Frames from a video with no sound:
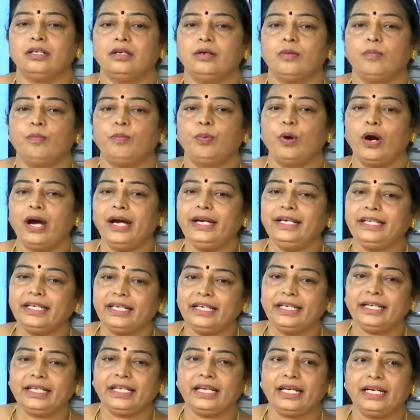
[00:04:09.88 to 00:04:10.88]
Point
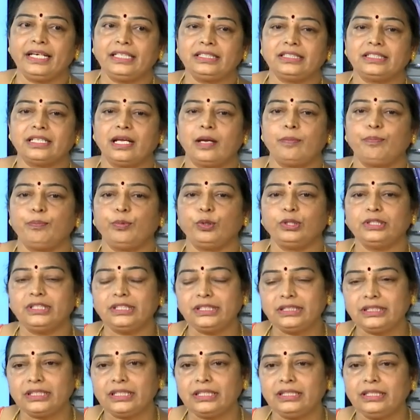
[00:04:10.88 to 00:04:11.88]
indicates a
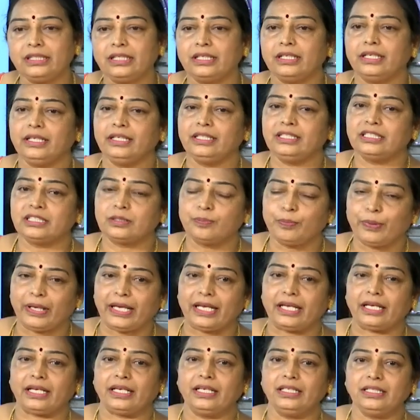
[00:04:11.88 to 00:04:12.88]
position in
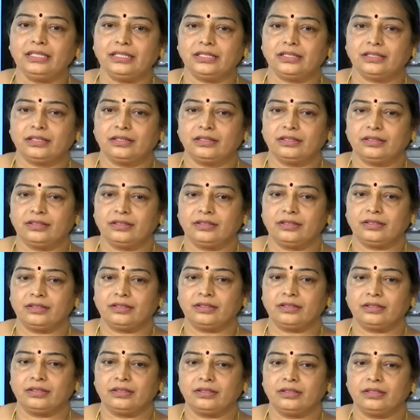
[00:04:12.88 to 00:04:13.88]
space.
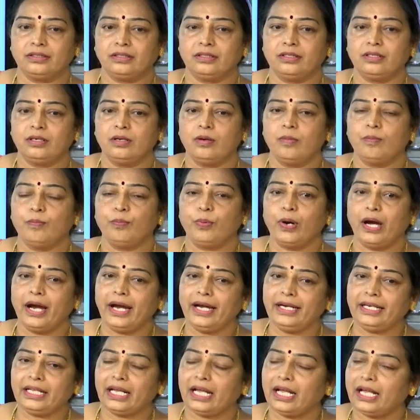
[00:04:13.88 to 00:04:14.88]

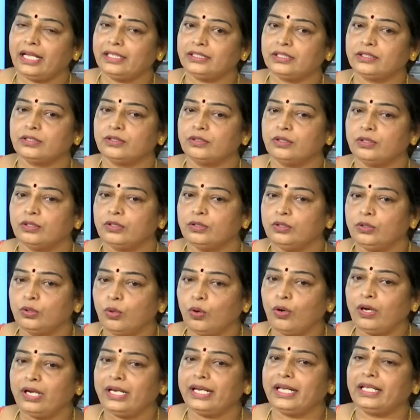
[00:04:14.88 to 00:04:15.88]
Point has
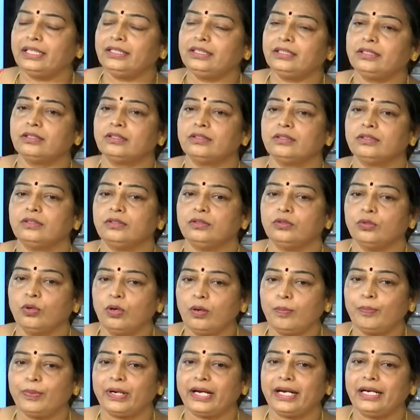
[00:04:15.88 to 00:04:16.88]
no length,
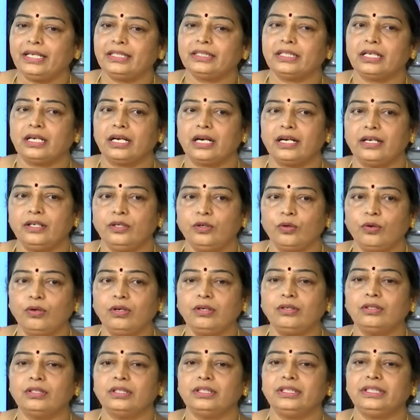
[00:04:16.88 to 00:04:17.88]
no breadth and no
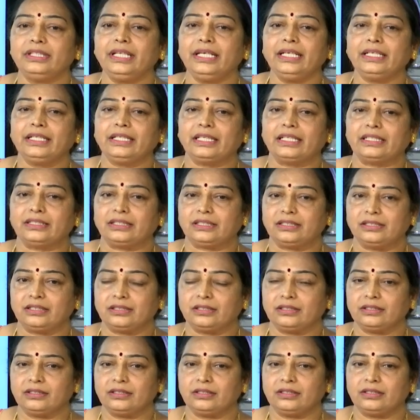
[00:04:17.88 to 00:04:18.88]
thickness.
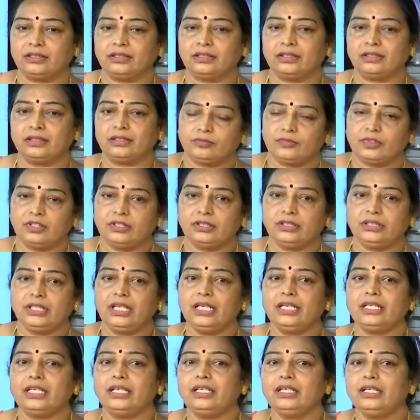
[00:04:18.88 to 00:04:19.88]

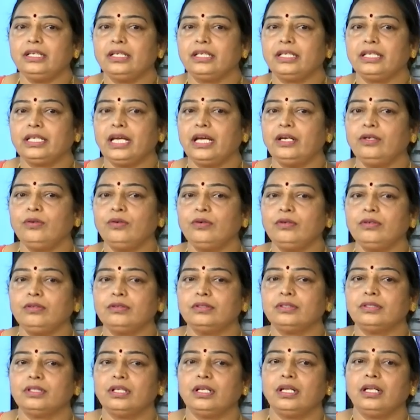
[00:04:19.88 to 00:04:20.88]
Children, can you
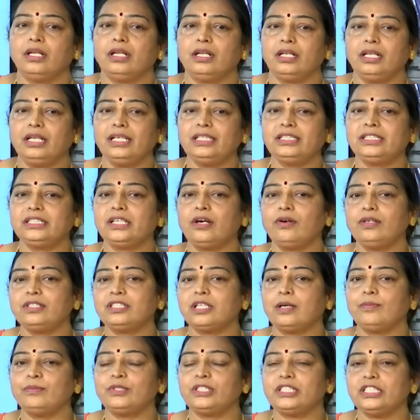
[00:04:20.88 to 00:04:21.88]
list out
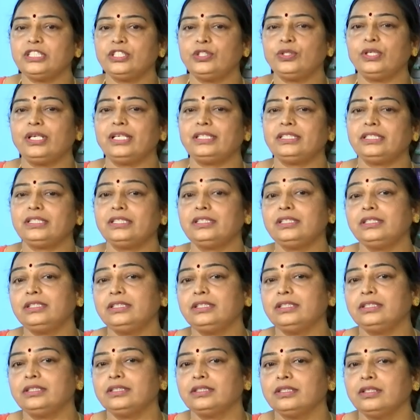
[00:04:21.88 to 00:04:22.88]
some situation
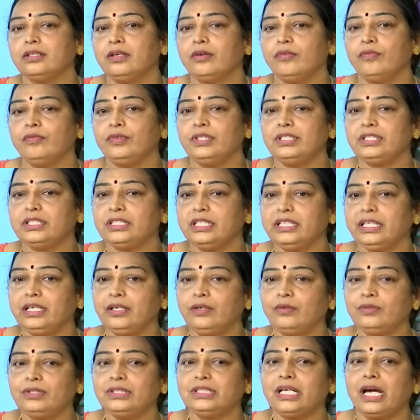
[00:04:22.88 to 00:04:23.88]
which
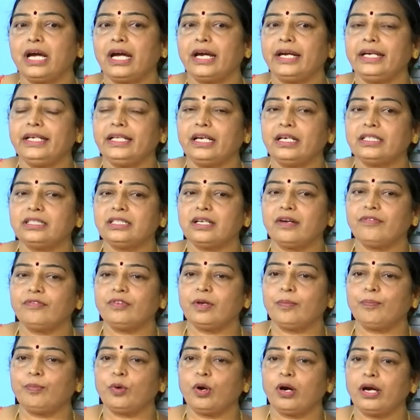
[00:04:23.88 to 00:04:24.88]
gives the ideas of a
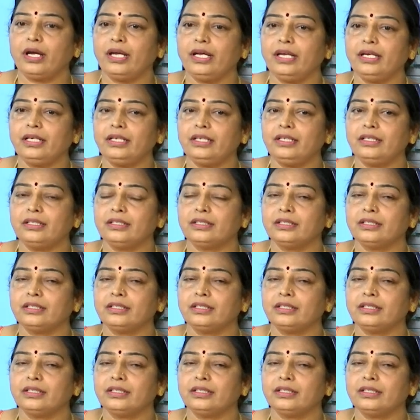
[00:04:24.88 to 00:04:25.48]
point?